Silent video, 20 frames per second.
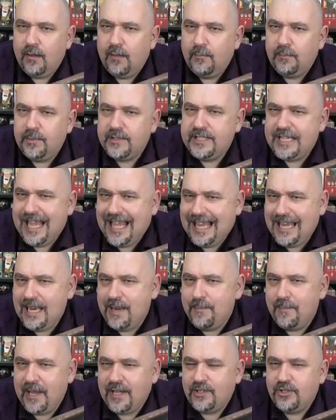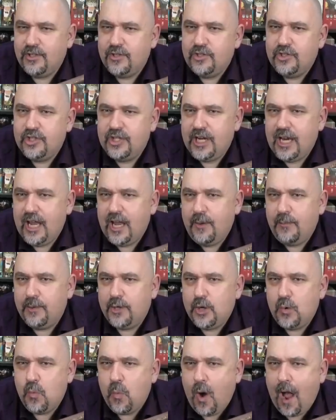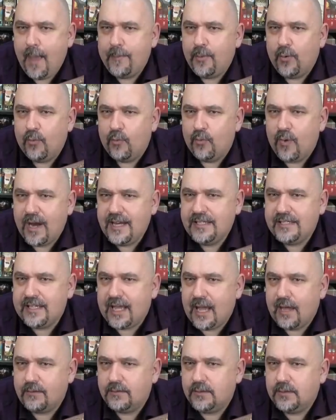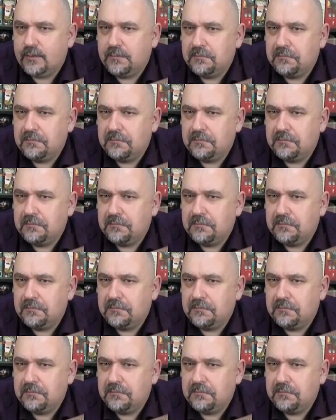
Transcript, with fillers: Britannia makes you cheer when you wipe a race out.